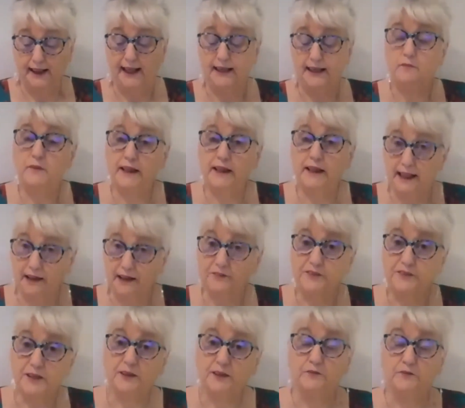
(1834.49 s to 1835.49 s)
I am a
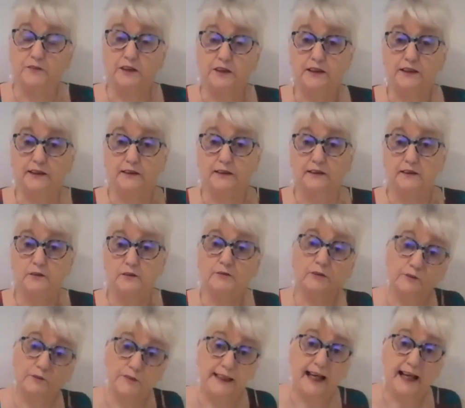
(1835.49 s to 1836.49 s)
leftover
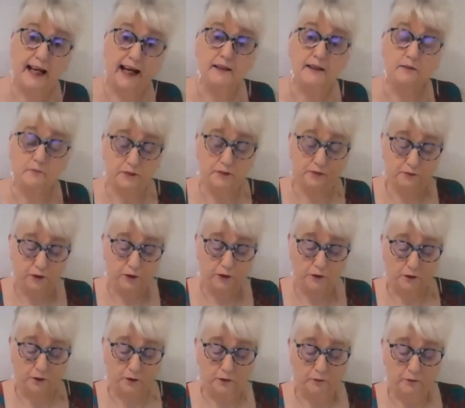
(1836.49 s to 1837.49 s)
from the night
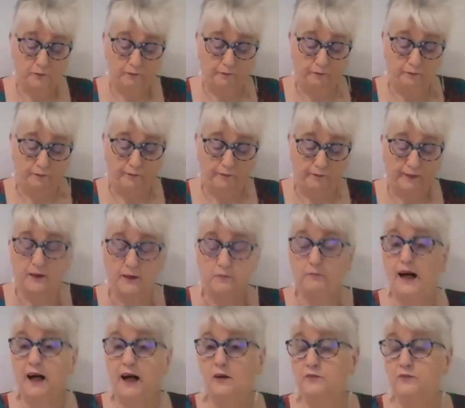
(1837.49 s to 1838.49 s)
before,
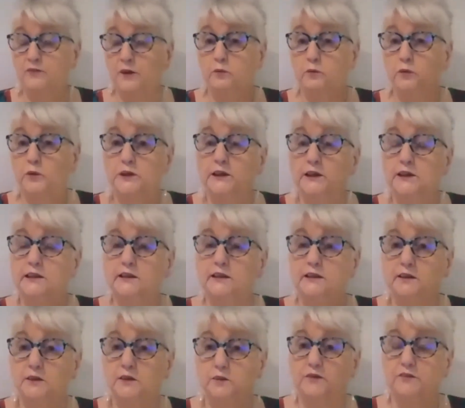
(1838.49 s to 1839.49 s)
mouthing
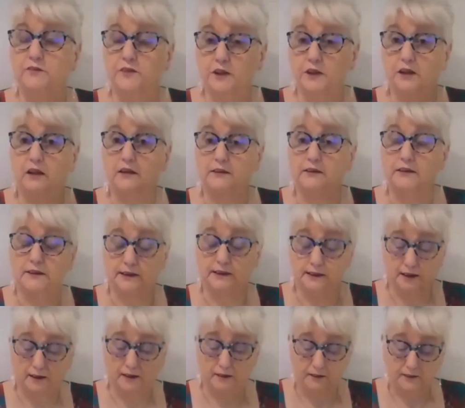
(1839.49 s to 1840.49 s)
words to a forgotten
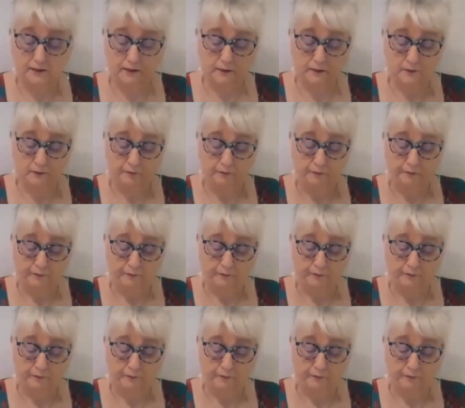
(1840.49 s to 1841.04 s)
song,